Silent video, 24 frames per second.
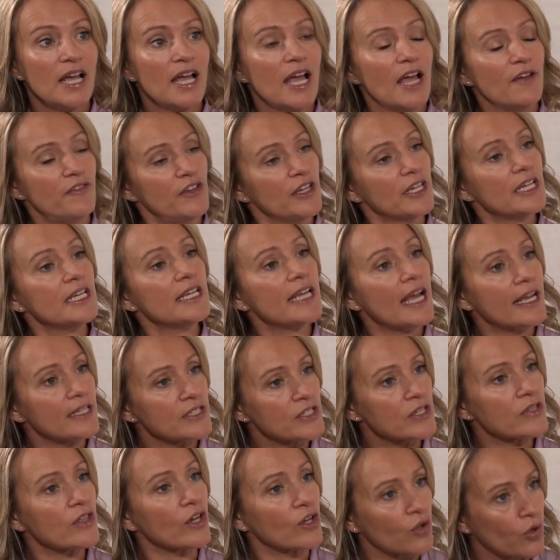If you can get
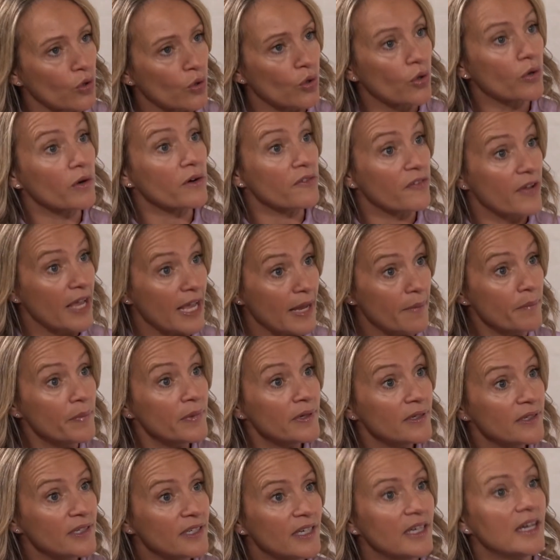to the core of him,
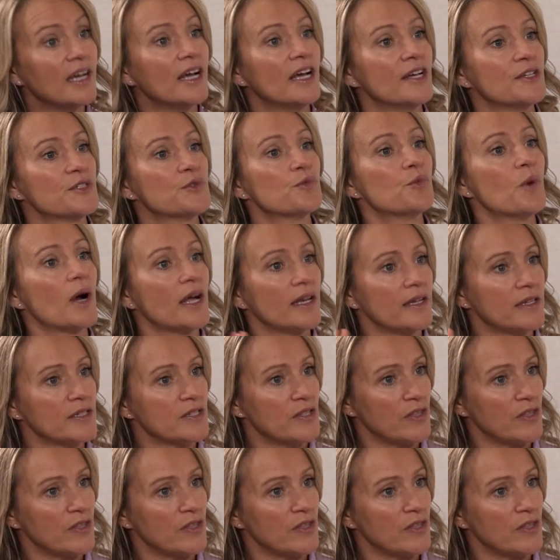as well as